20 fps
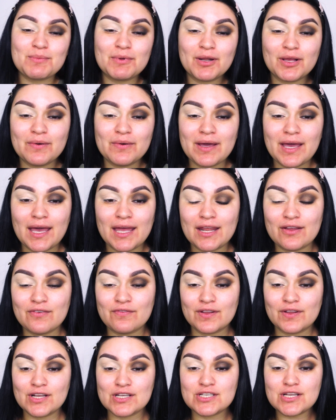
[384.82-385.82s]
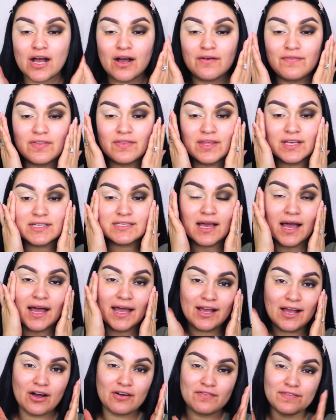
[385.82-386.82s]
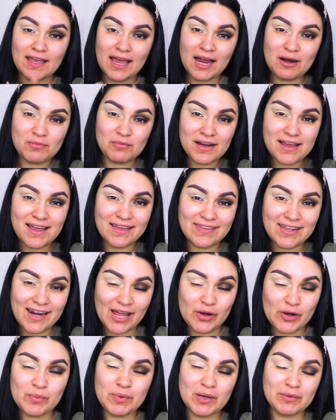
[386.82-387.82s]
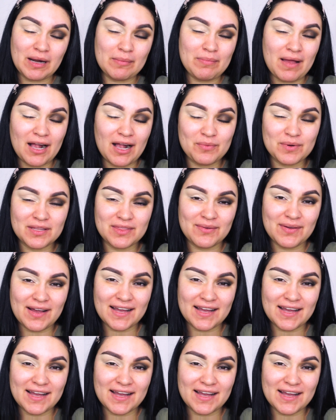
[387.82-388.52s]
I'm gonna go ahead and finish off this eye off camera, and then I will be right back with you